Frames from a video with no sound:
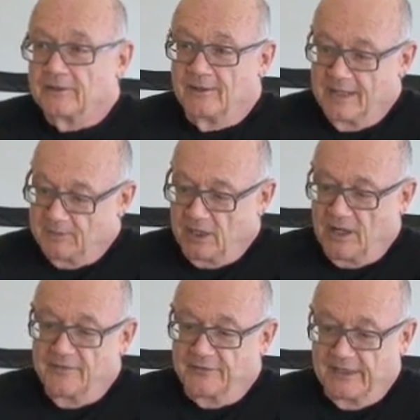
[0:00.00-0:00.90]
I'm not
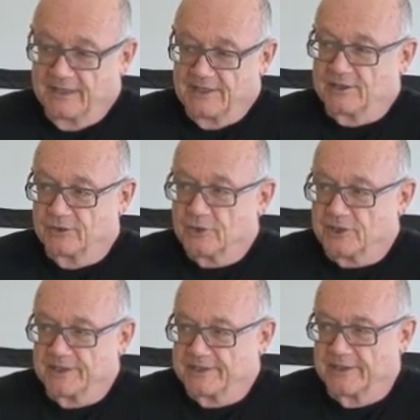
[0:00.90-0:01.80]
offering any
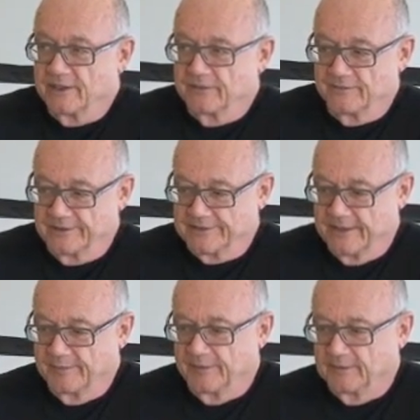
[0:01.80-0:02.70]
solutions here, for
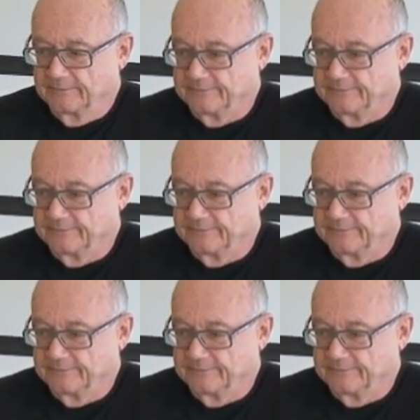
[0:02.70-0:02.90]
example.